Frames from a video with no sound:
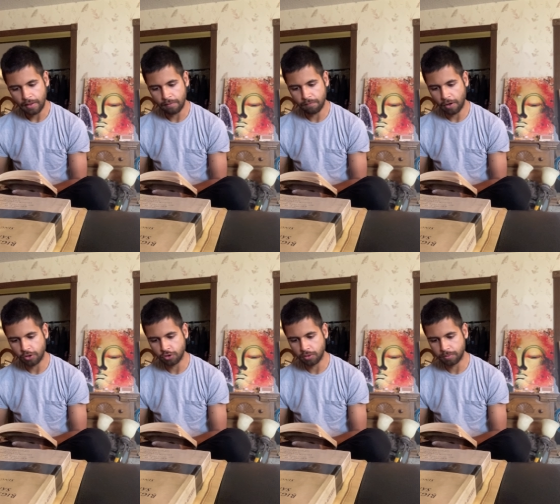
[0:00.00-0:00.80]
If our
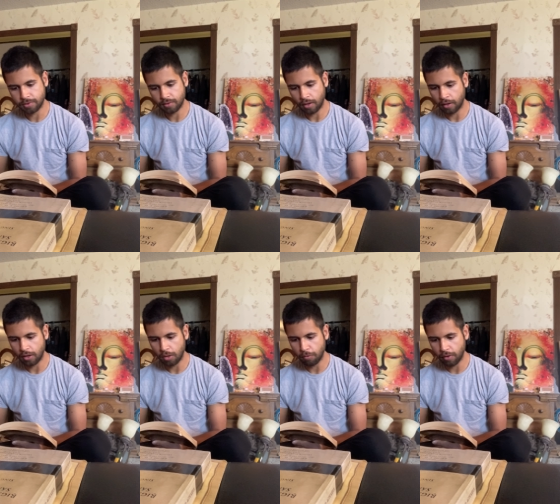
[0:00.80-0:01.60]
troops are
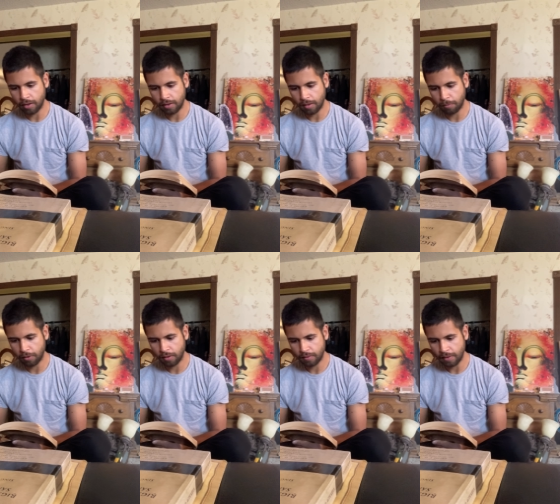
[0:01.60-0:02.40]
no more in
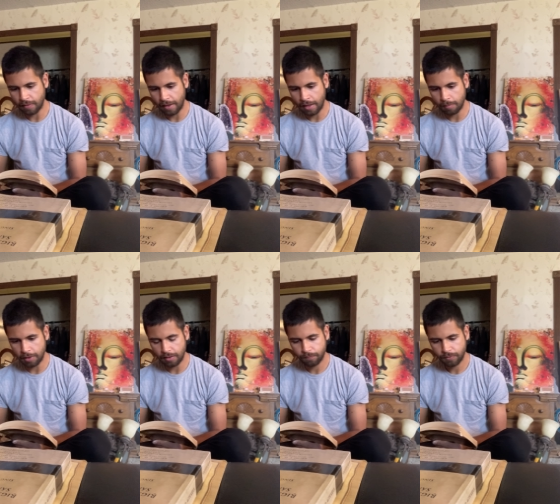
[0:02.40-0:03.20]
number than the
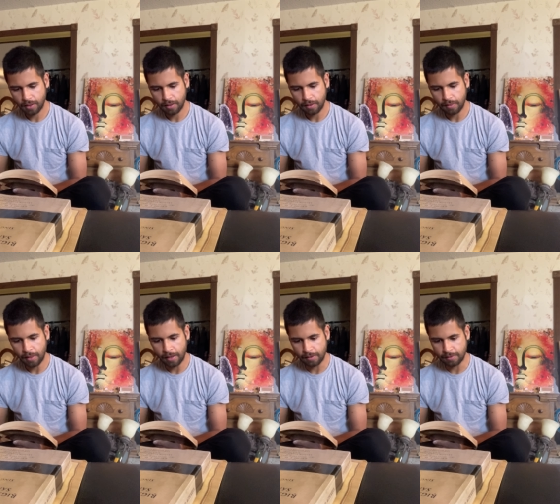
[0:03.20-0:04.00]
enemy,
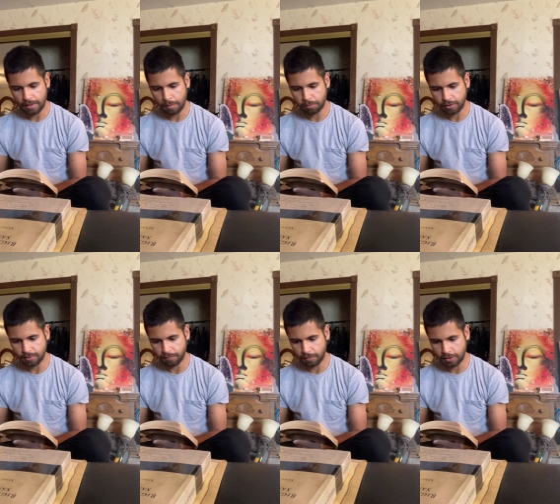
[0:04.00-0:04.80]
that is amply
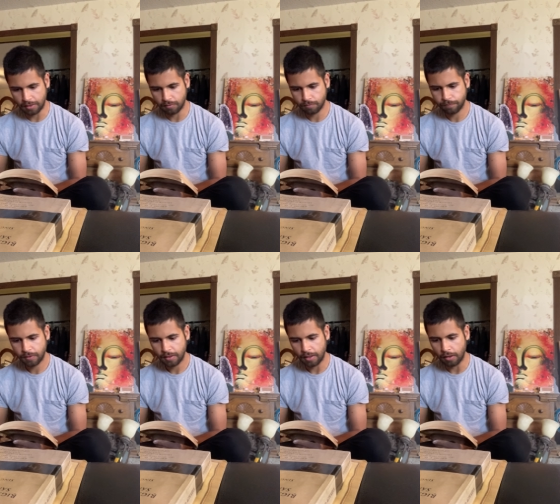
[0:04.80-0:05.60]
sufficient.
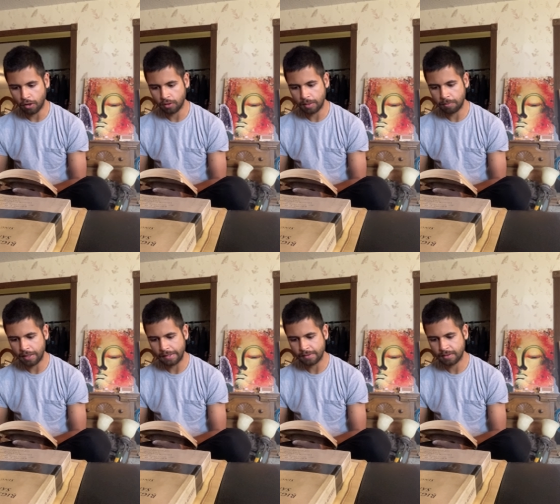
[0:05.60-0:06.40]
It only
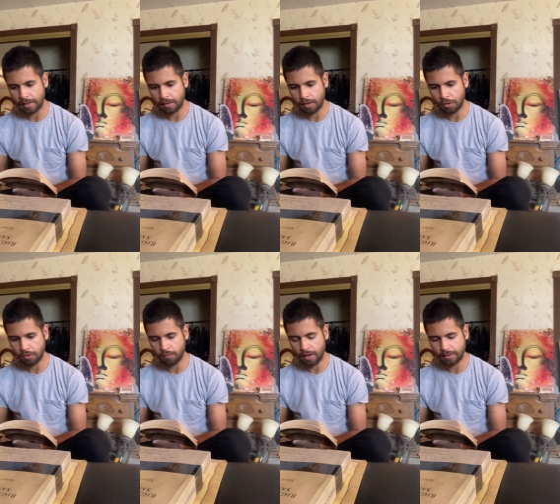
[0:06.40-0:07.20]
means that no
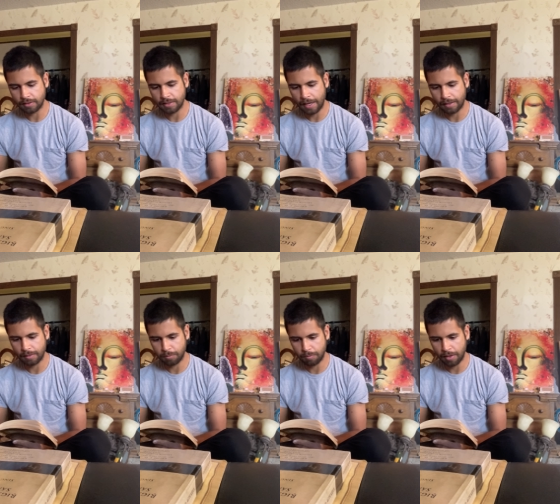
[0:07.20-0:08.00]
direct attack
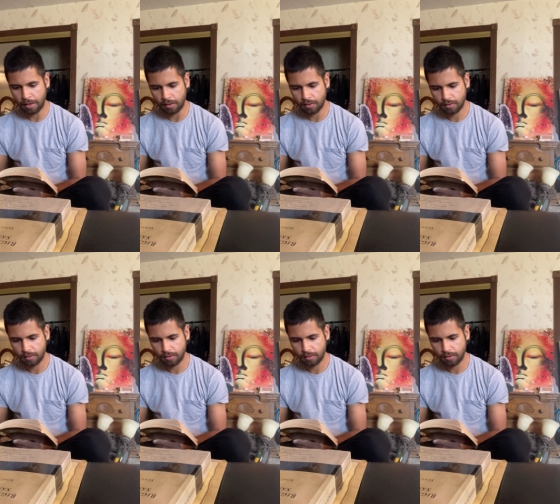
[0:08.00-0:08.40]
can be made.